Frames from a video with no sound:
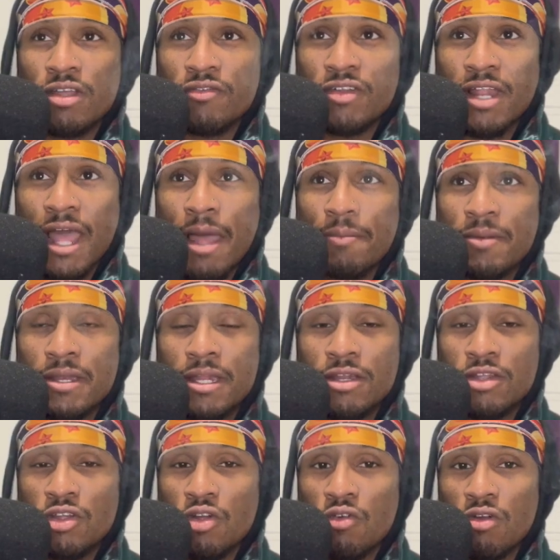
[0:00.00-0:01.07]
of it happened in
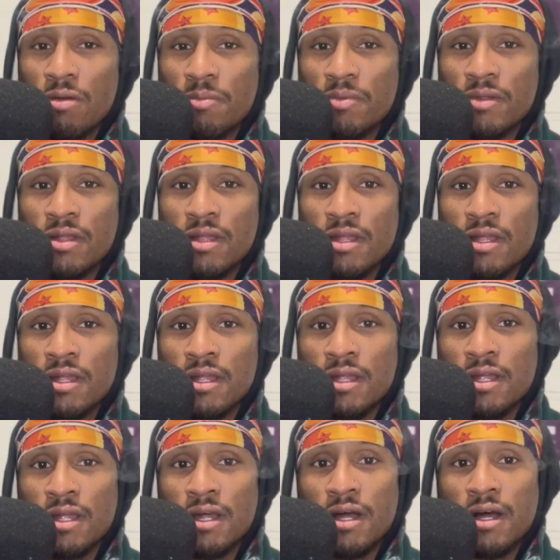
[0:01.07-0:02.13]
Europe,
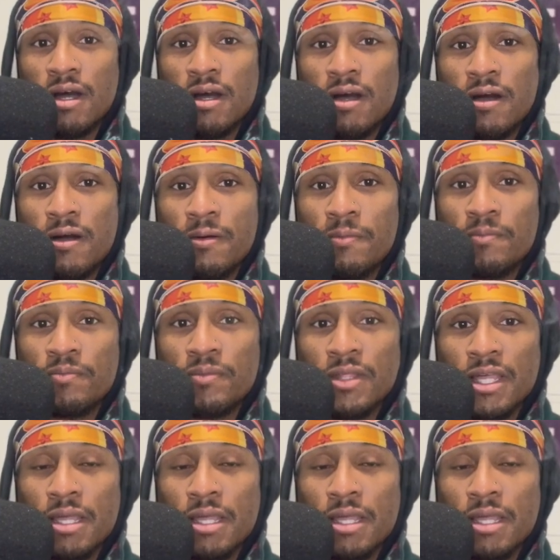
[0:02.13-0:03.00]
in